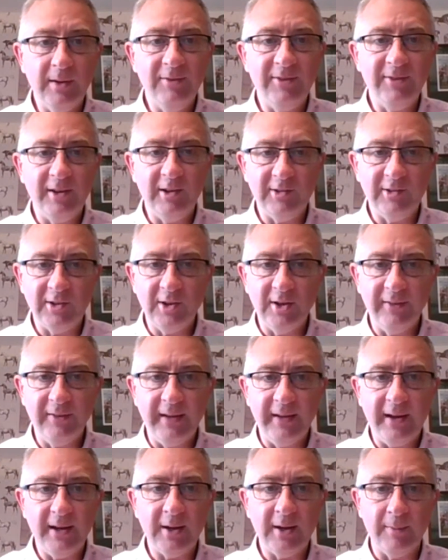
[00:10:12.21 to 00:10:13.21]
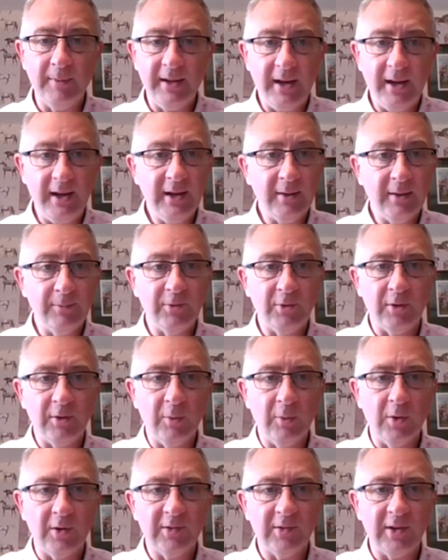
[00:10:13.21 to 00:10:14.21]
He finished third in the Acomb, and the Acomb's
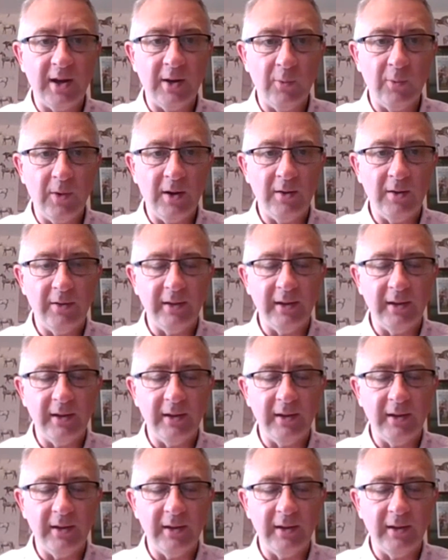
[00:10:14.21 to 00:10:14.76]
already worked out well.